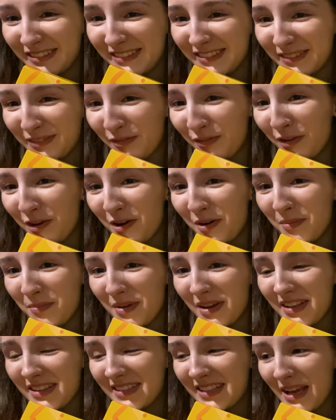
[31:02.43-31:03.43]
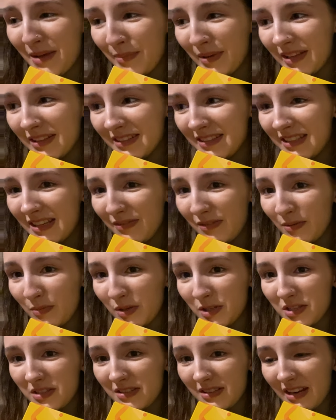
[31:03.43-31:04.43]
from Debbie and Stephen,
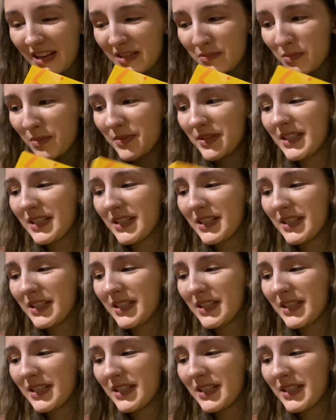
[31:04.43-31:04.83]
which is Greg's mum and